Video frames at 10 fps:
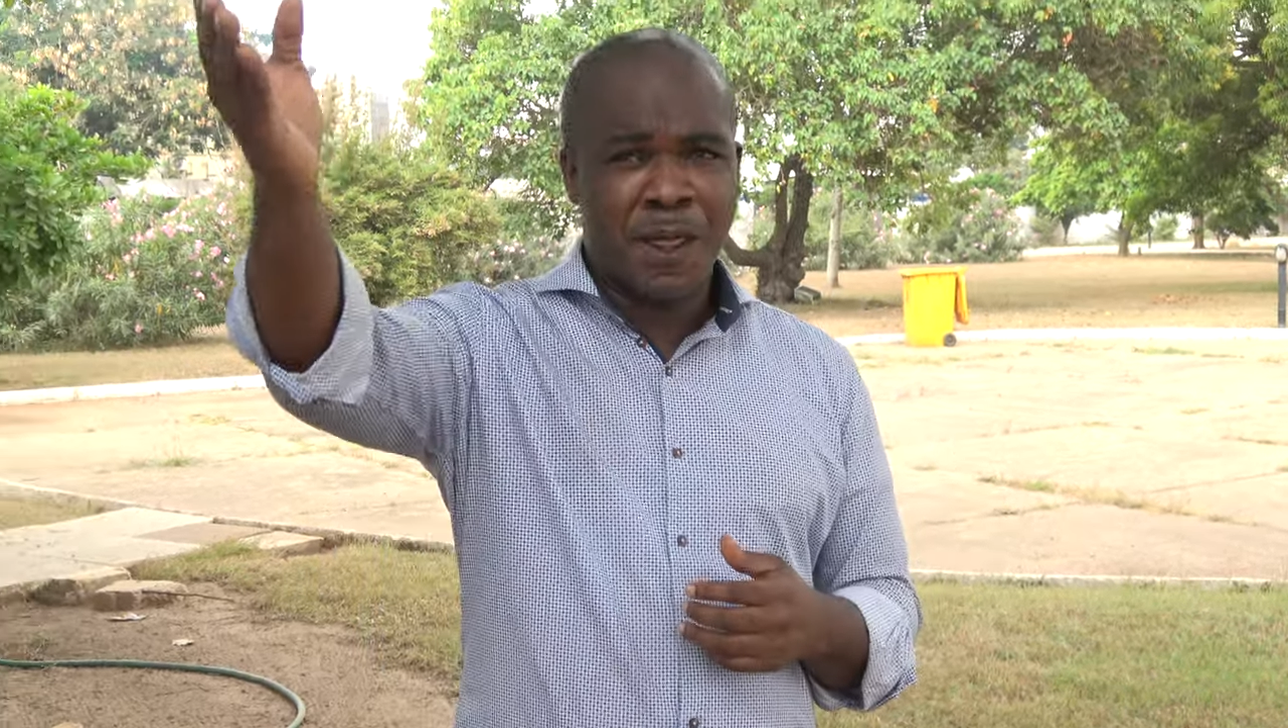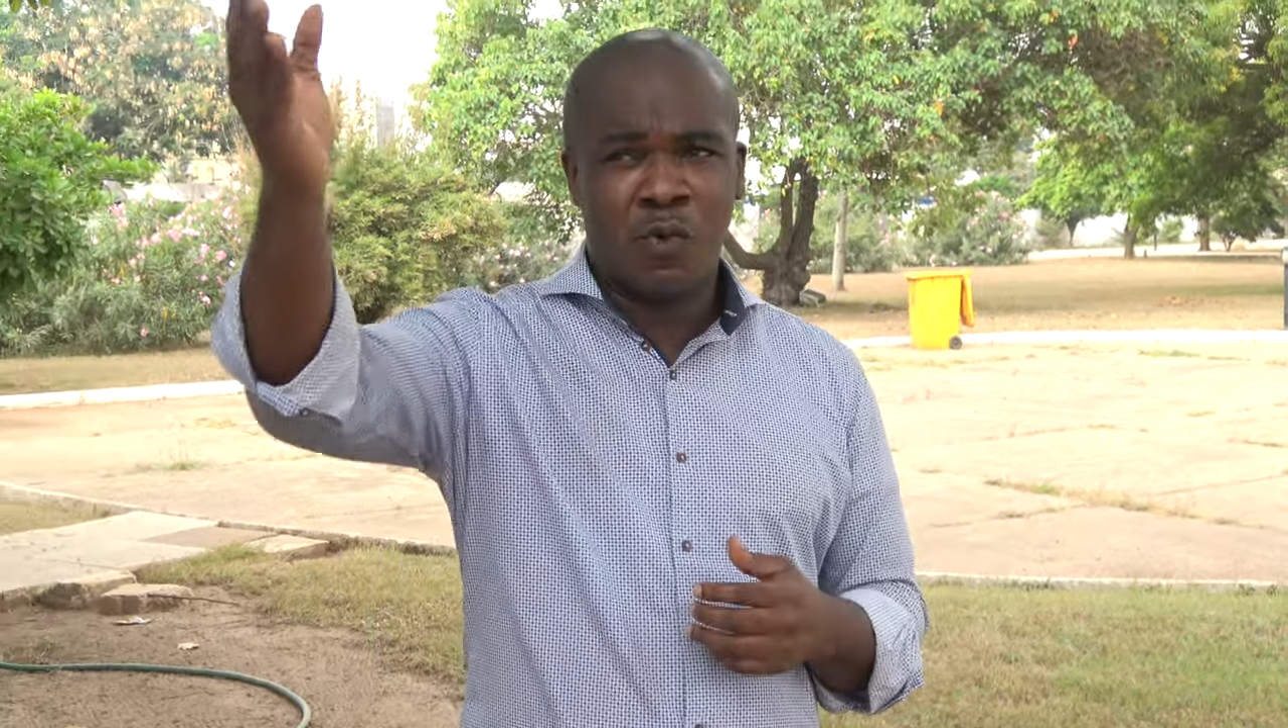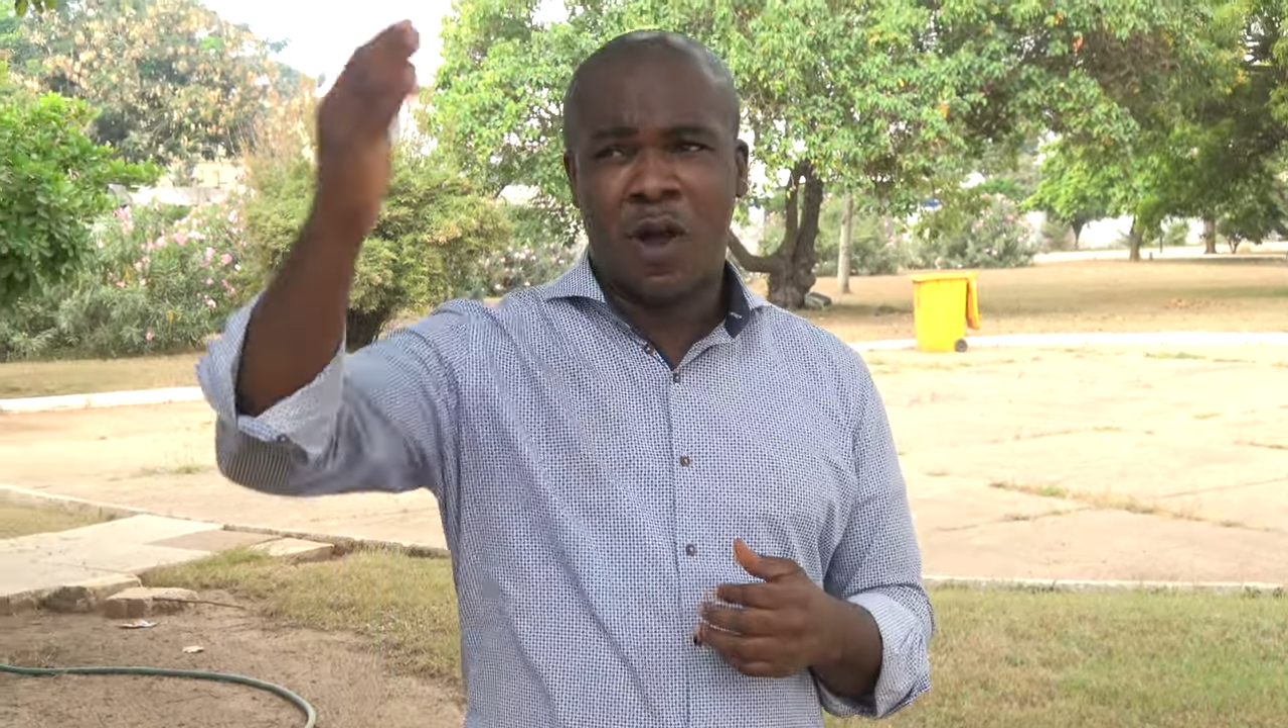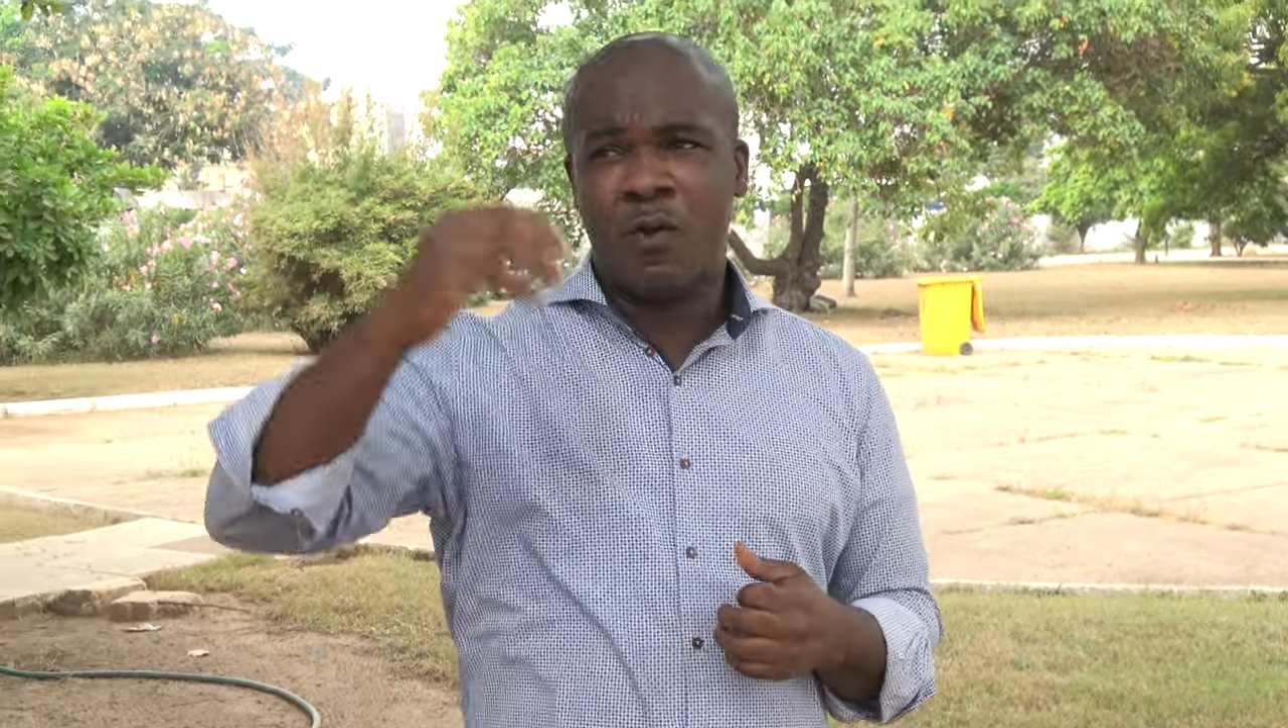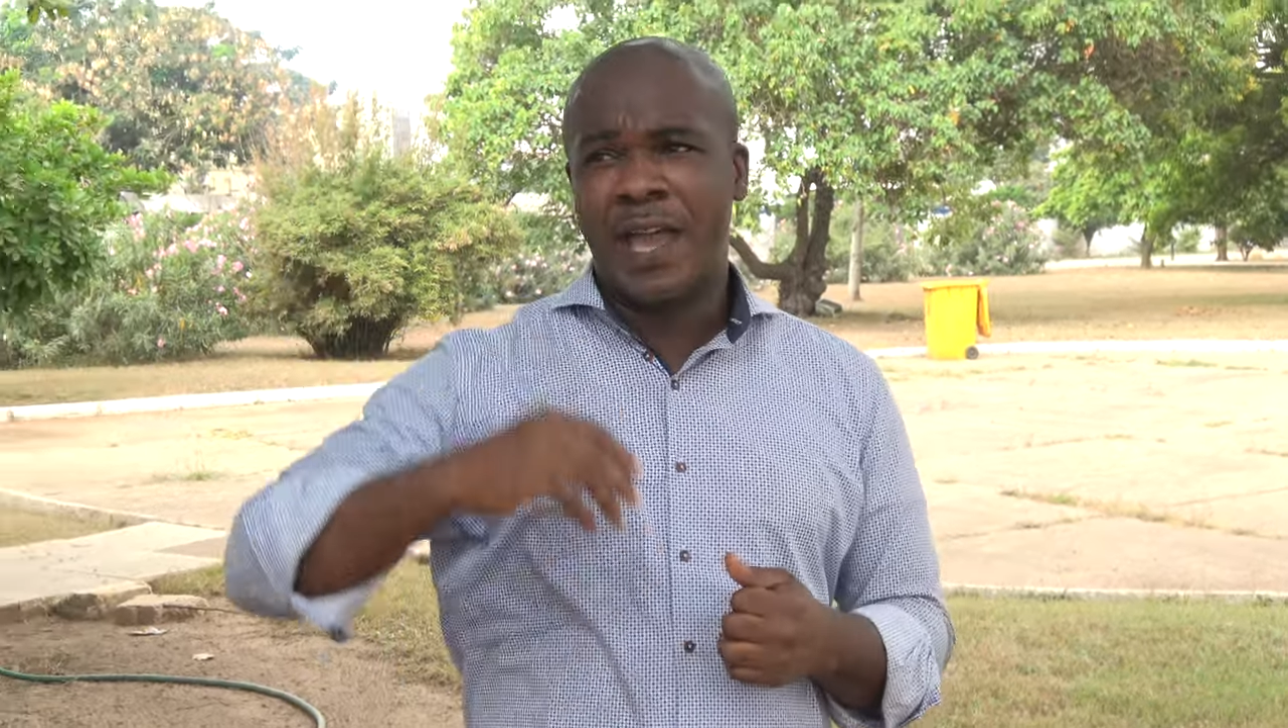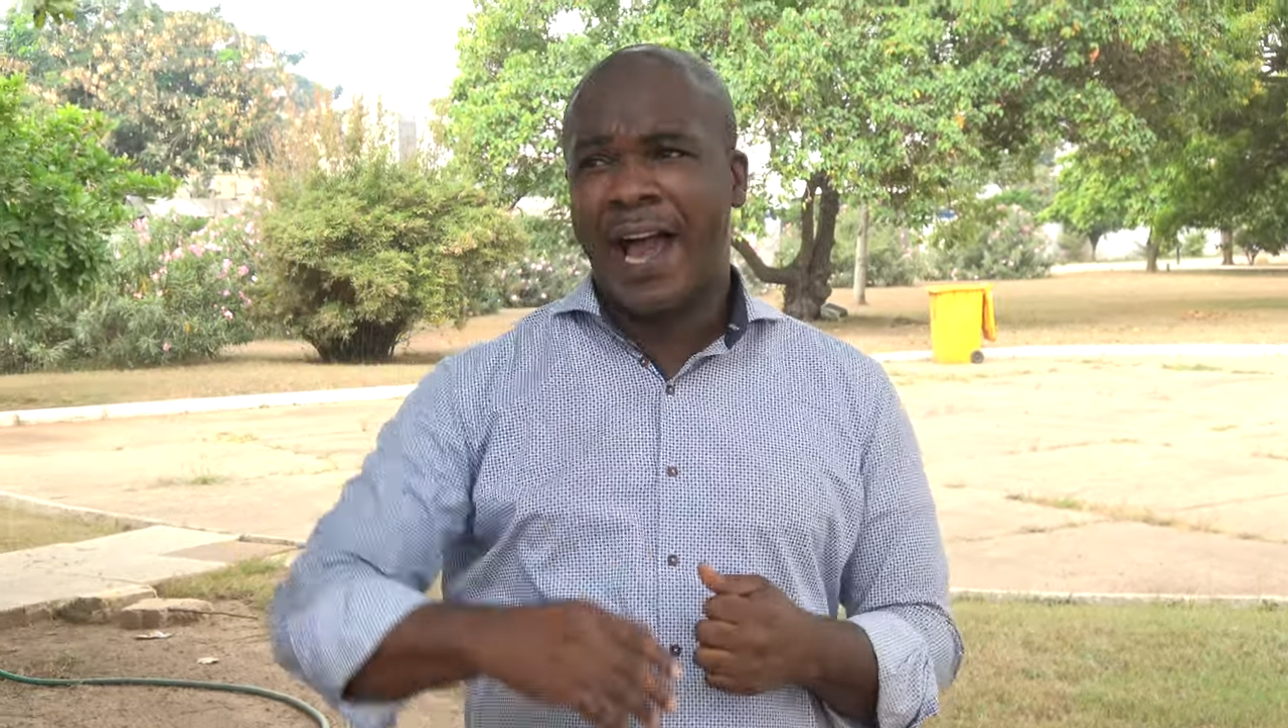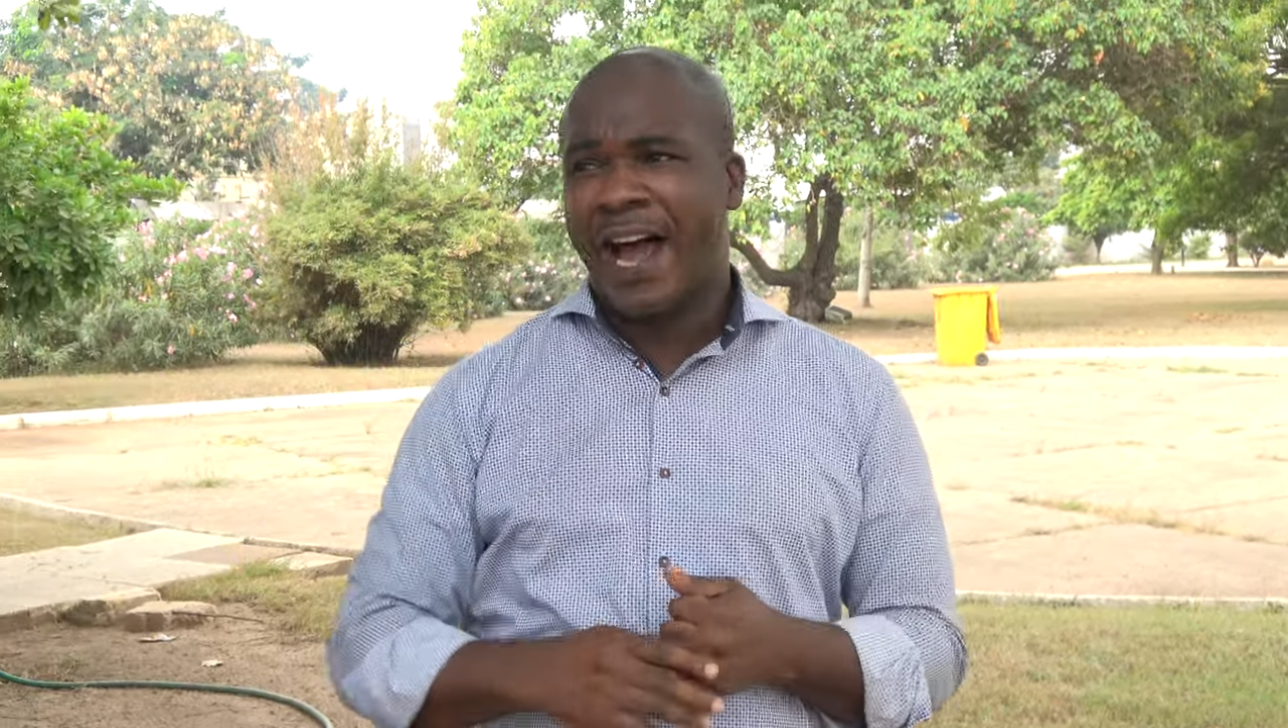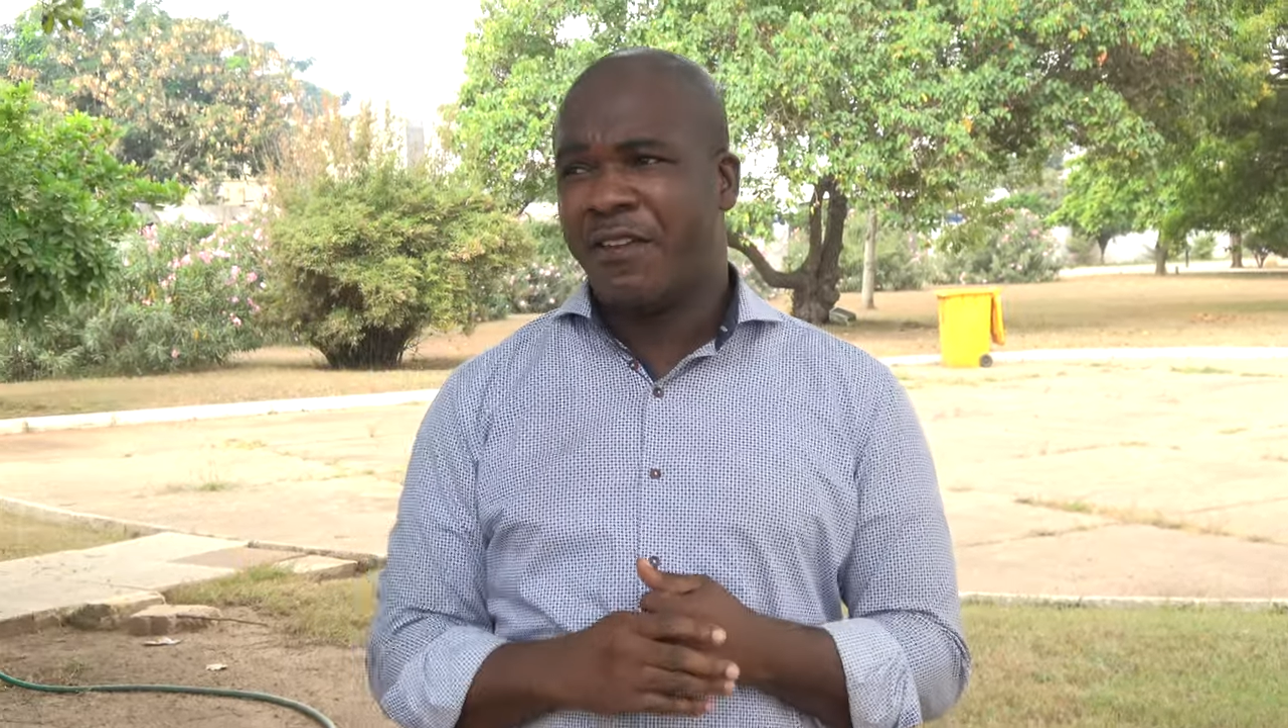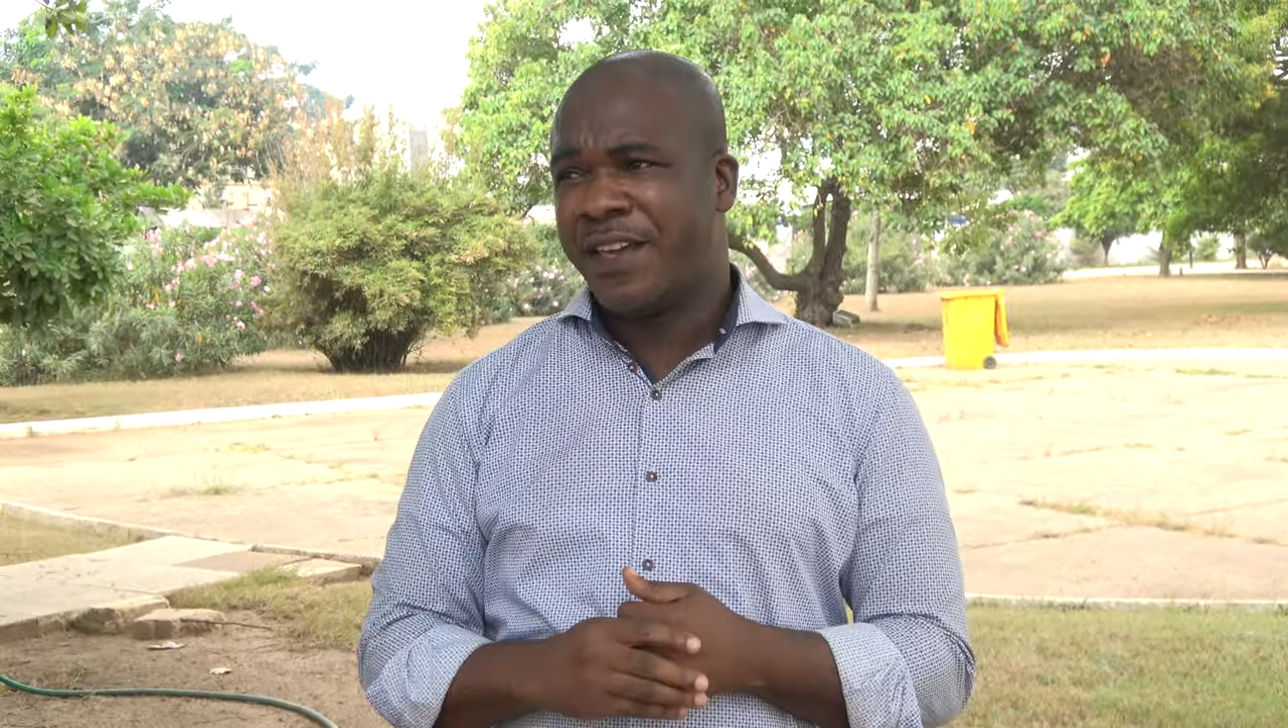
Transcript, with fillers: where we have